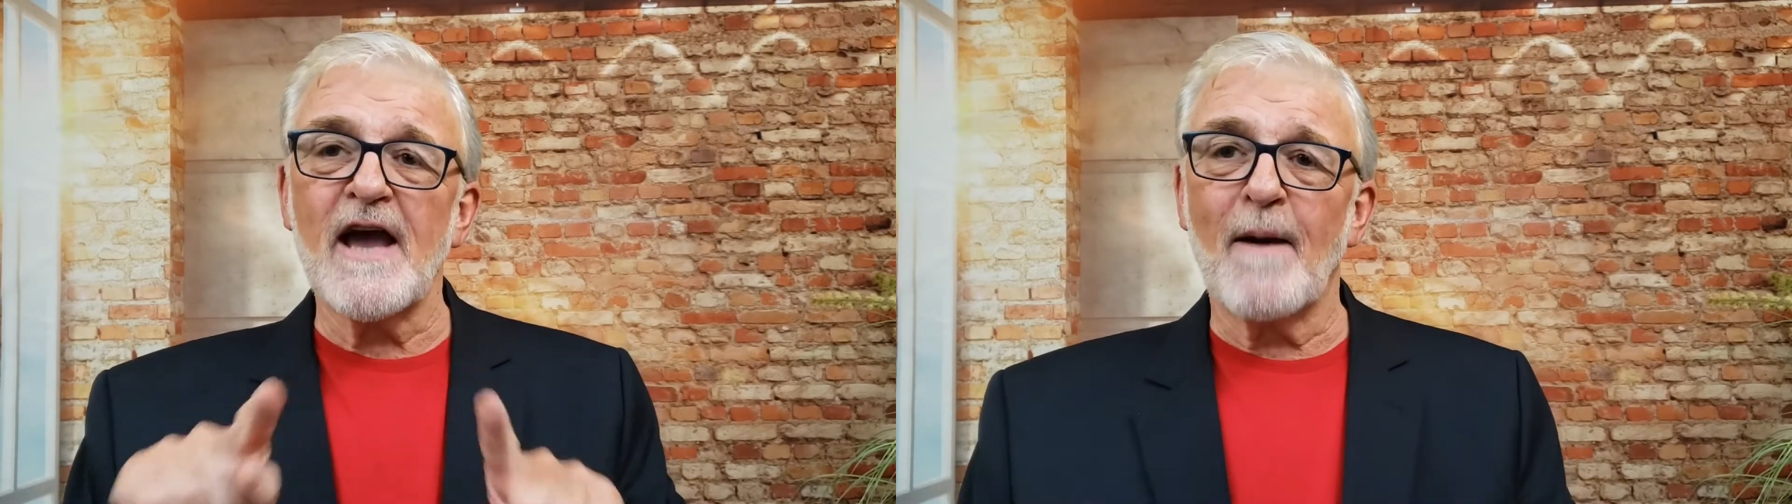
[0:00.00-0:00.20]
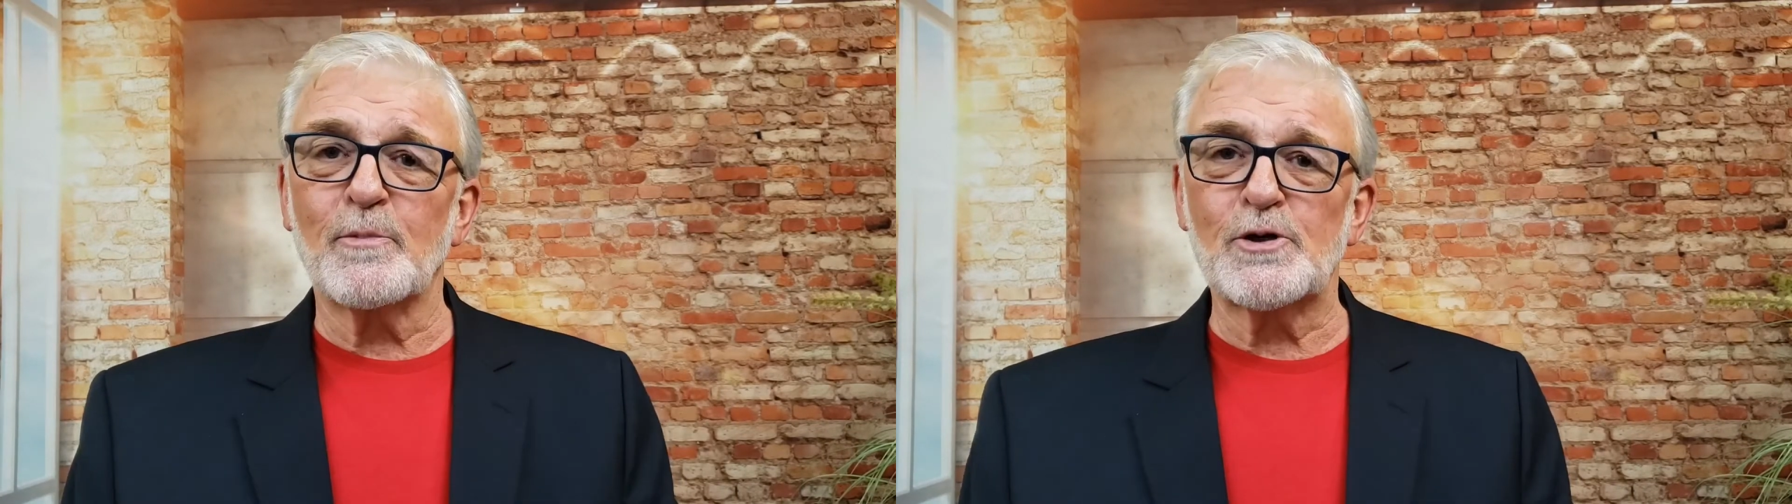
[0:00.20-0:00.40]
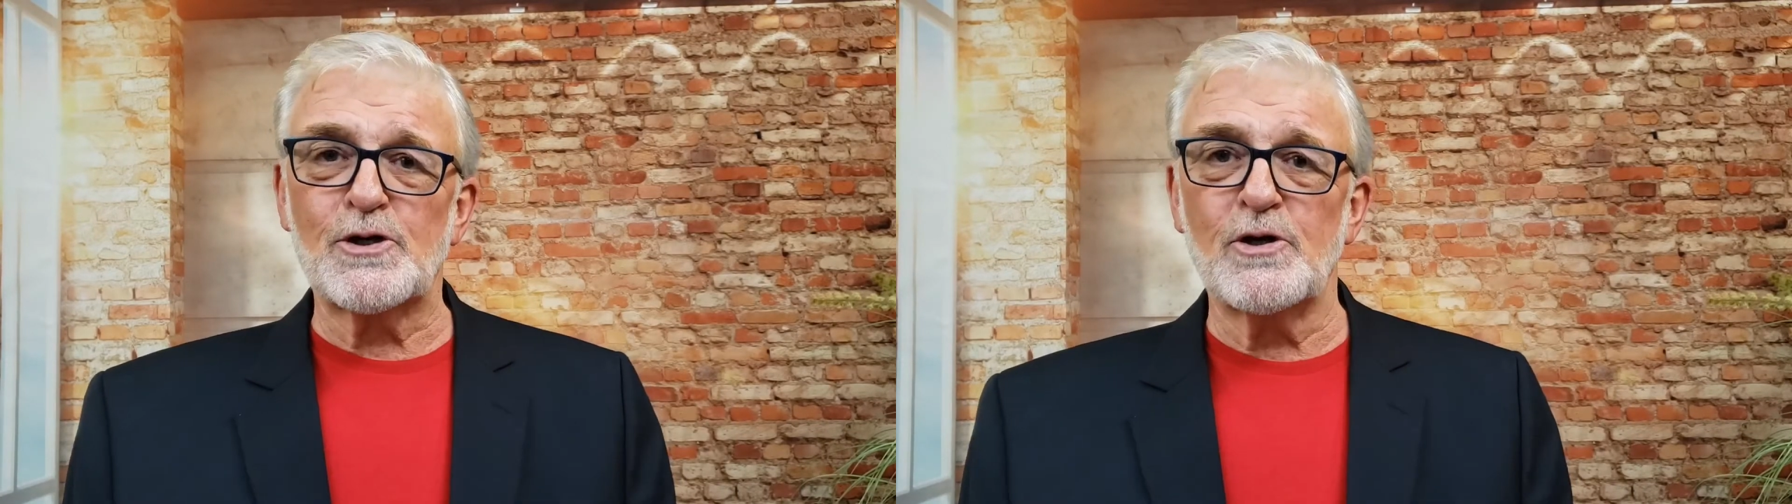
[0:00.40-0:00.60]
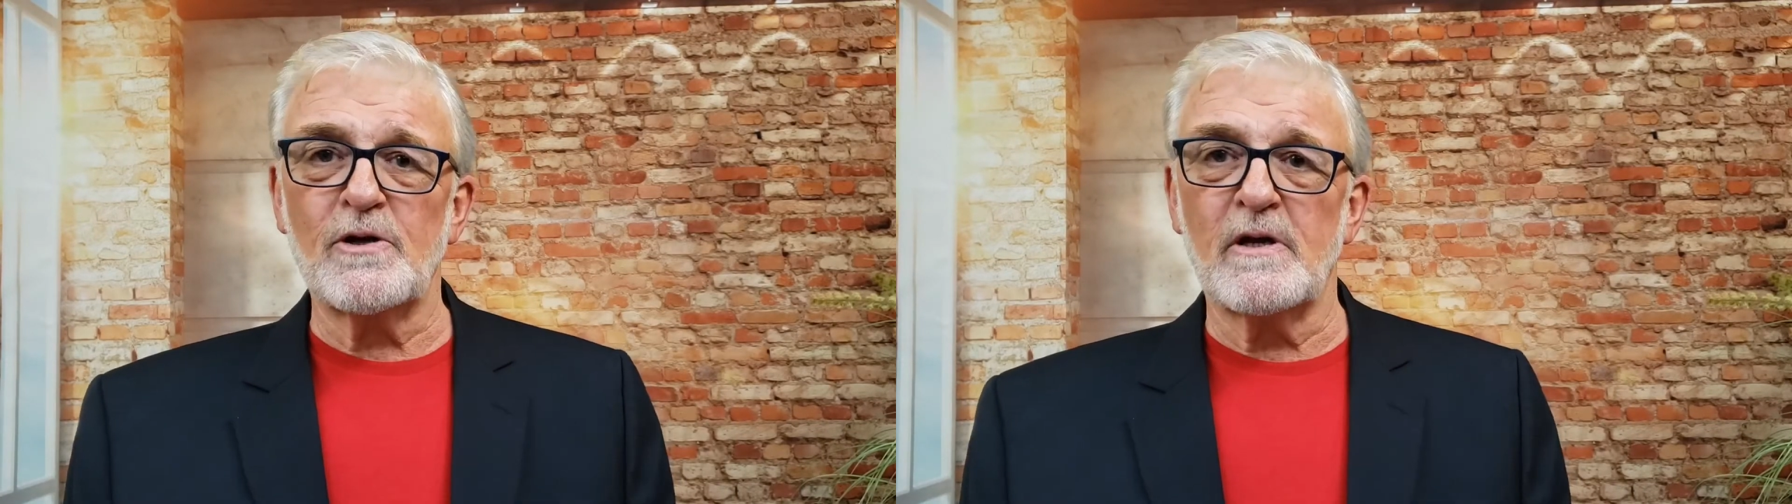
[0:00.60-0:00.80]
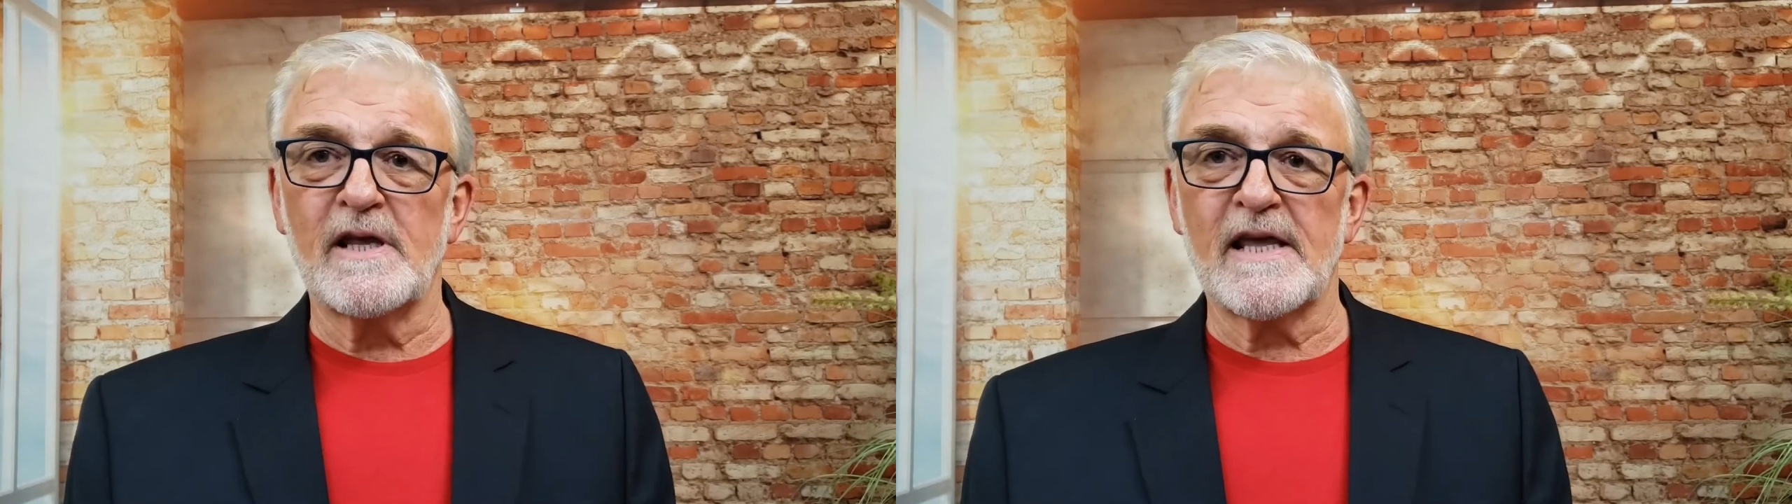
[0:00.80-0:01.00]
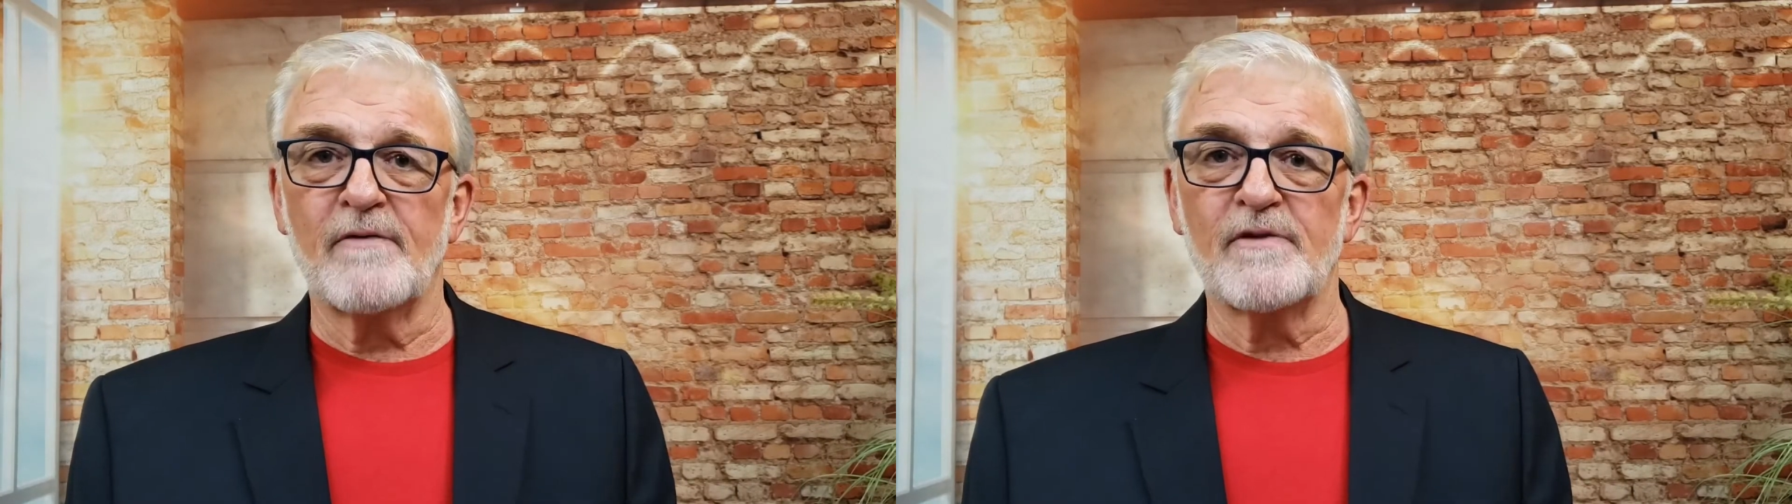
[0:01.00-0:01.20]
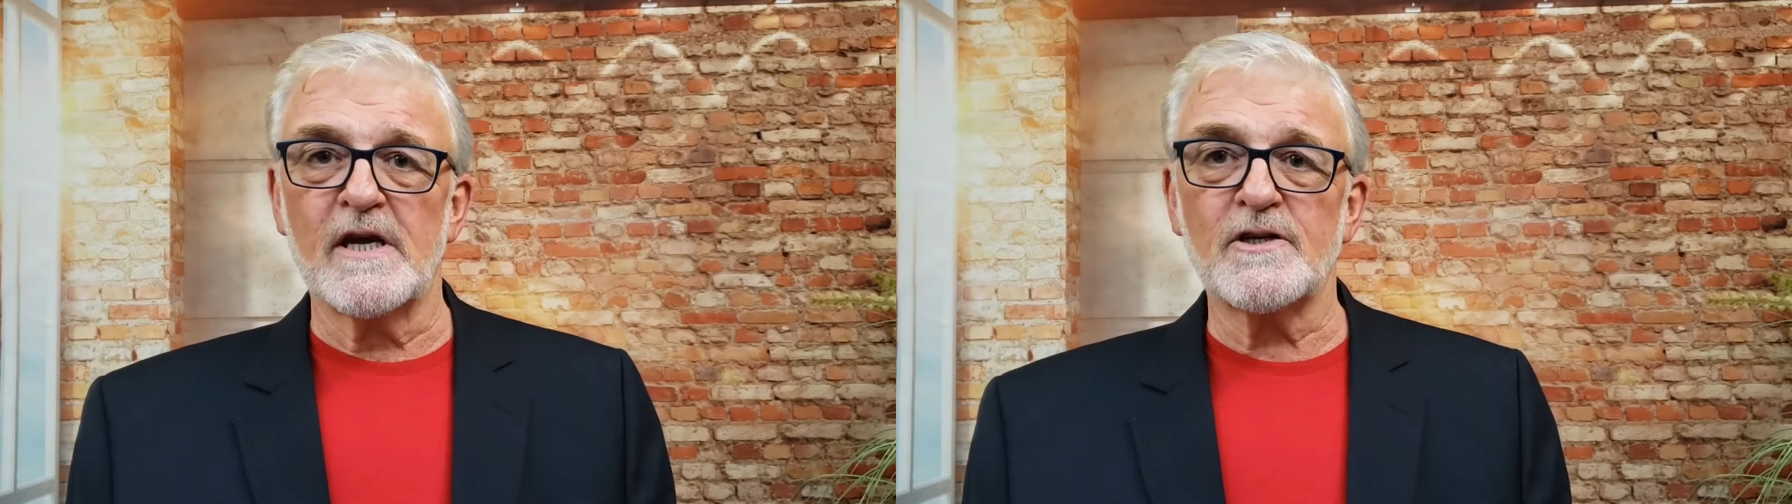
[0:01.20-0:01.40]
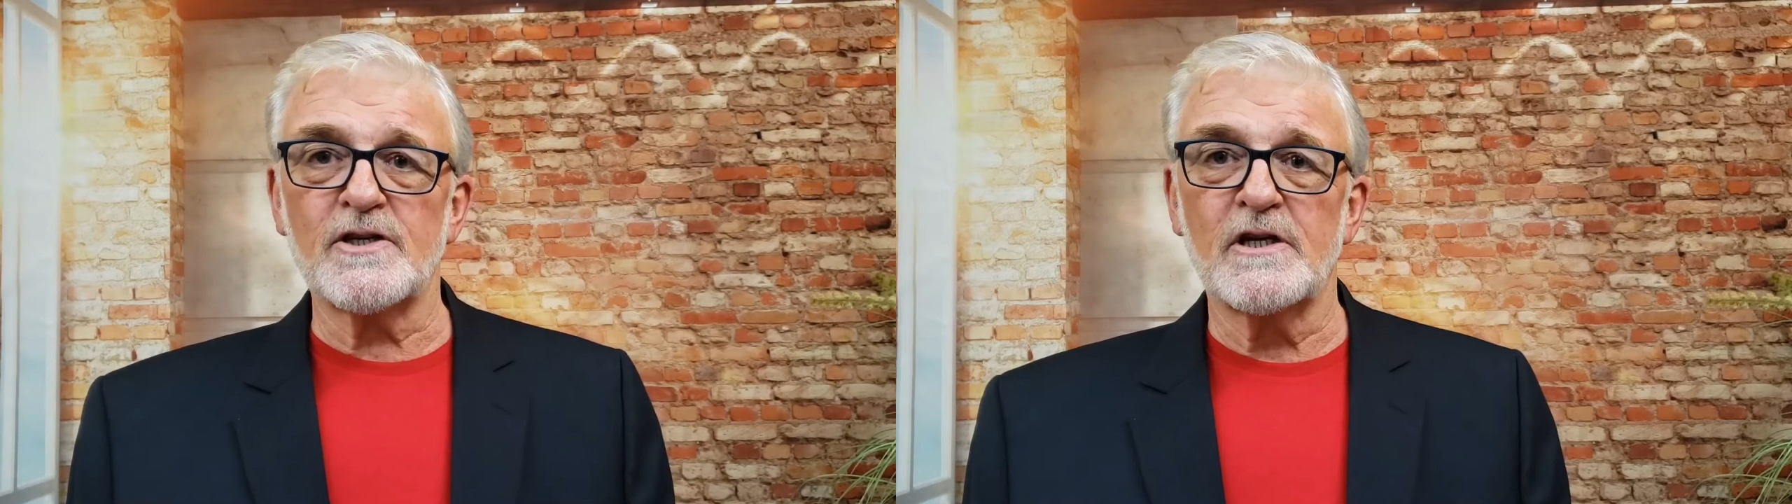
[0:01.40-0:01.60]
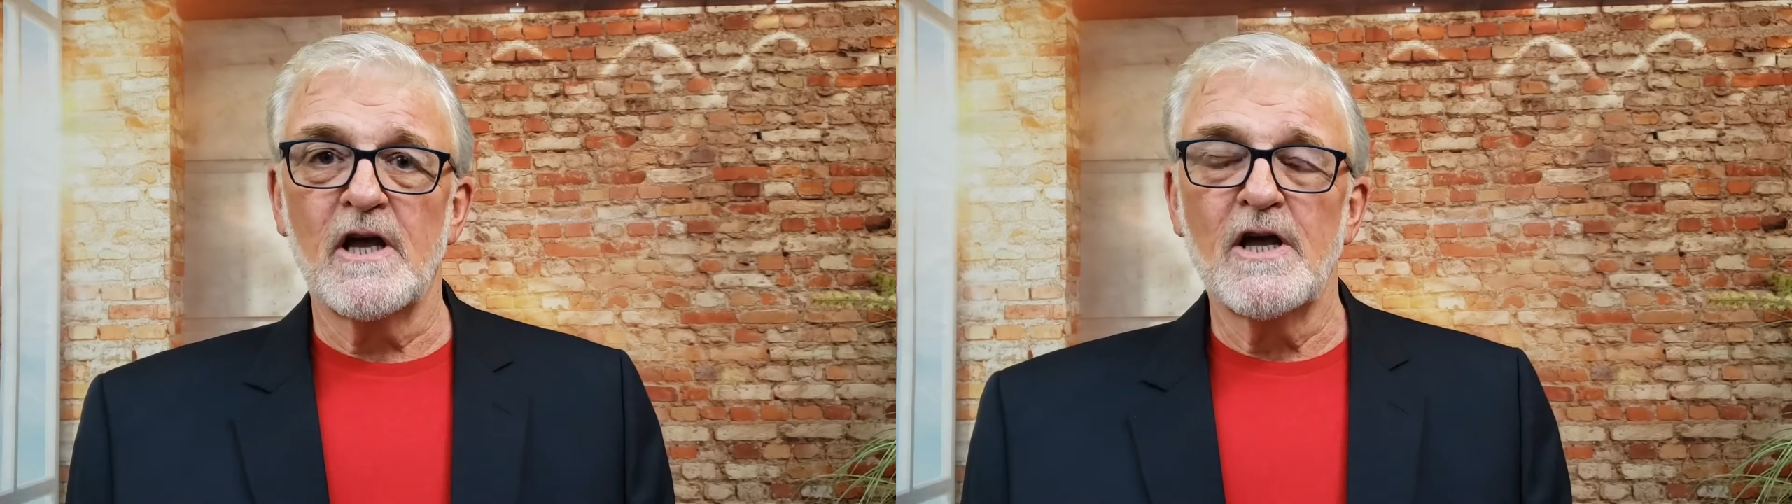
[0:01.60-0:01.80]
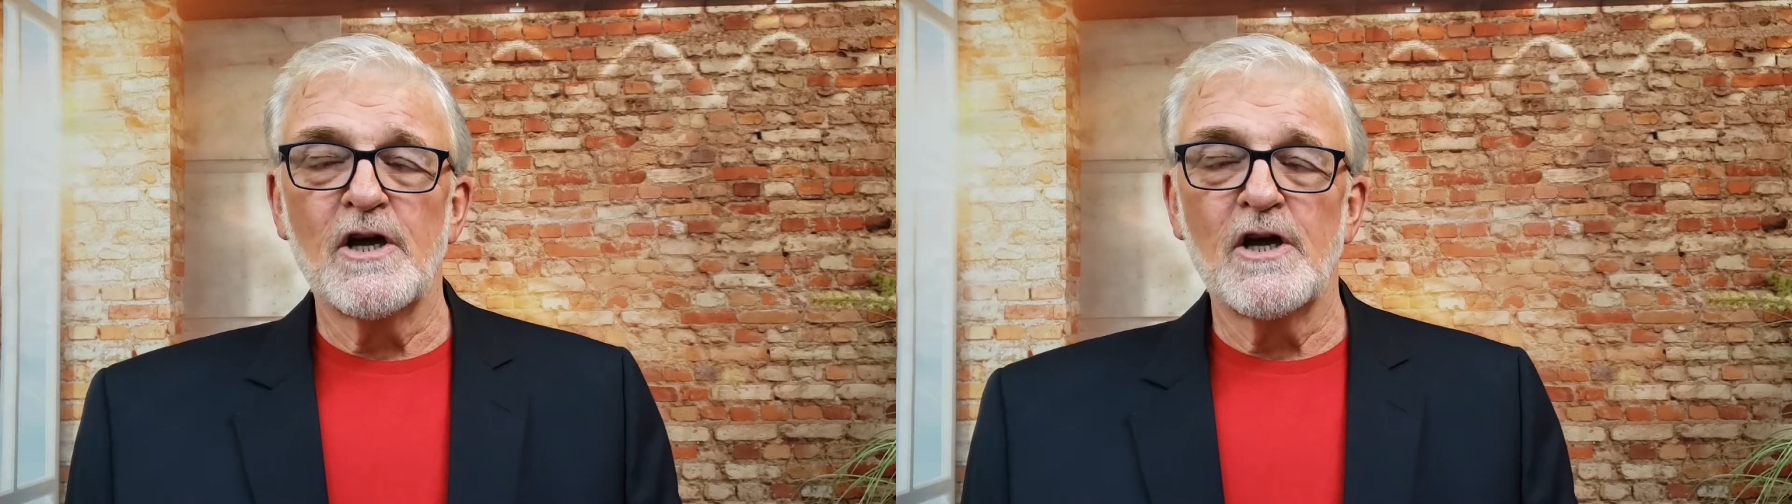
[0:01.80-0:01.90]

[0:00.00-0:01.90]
opportunity in this